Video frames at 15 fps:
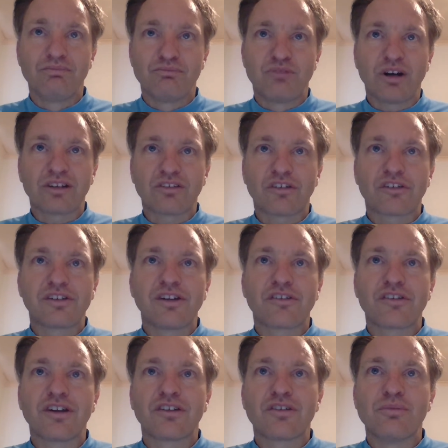Practice
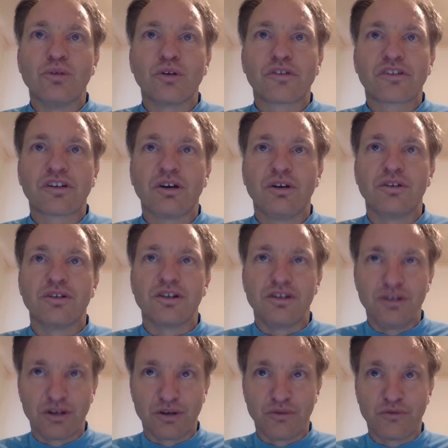listening to Morse code.
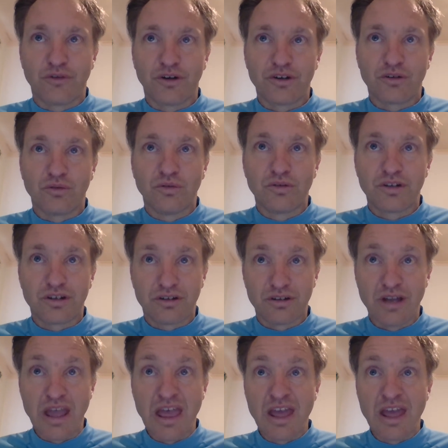You can find audio